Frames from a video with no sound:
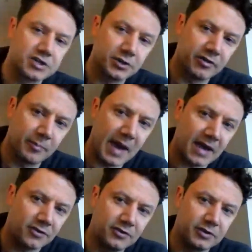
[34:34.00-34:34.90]

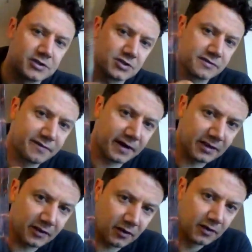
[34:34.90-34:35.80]
actually on the back too, because there's a
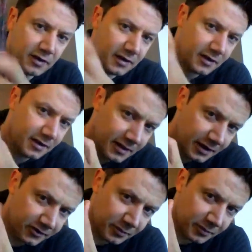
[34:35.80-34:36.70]
funny little,
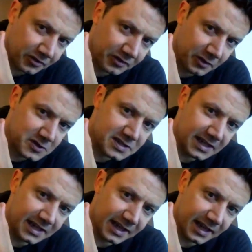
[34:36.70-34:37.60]
there's someone else
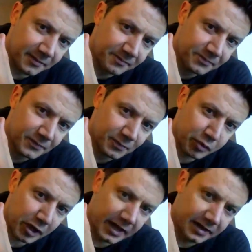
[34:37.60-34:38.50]
who's sneaking in,
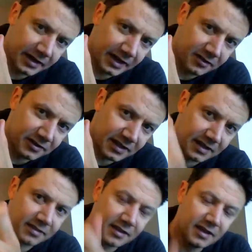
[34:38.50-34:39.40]
blade
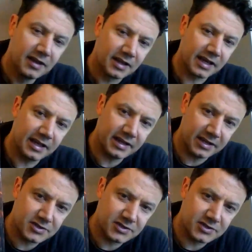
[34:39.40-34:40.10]
in teeth. Like